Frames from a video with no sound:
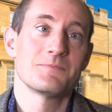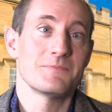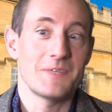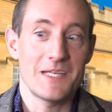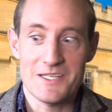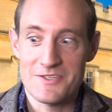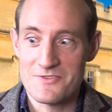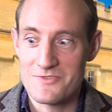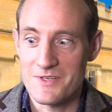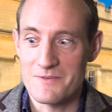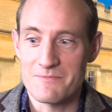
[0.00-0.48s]

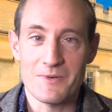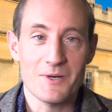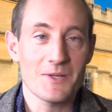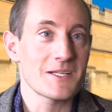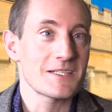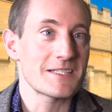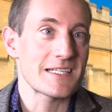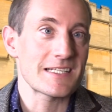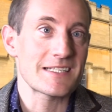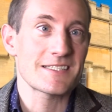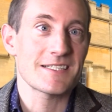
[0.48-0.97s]
history and
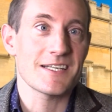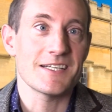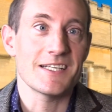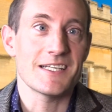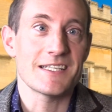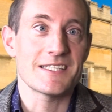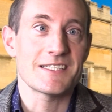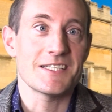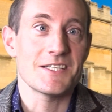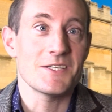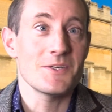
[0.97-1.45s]
politics
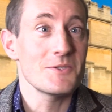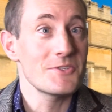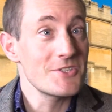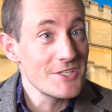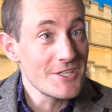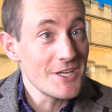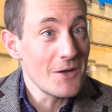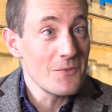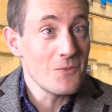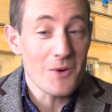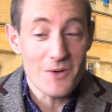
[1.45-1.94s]
studying to do do you
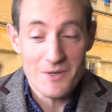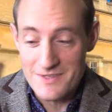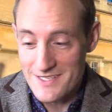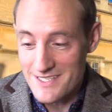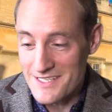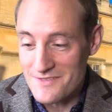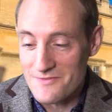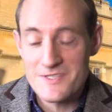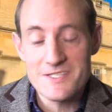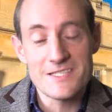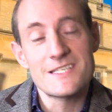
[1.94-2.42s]
know what the
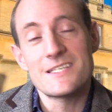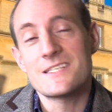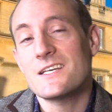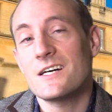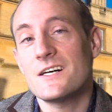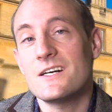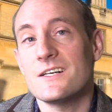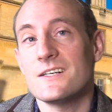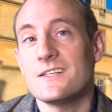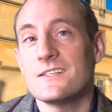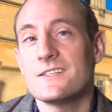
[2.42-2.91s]
differences
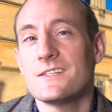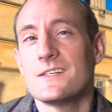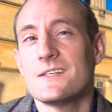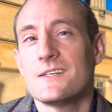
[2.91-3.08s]
are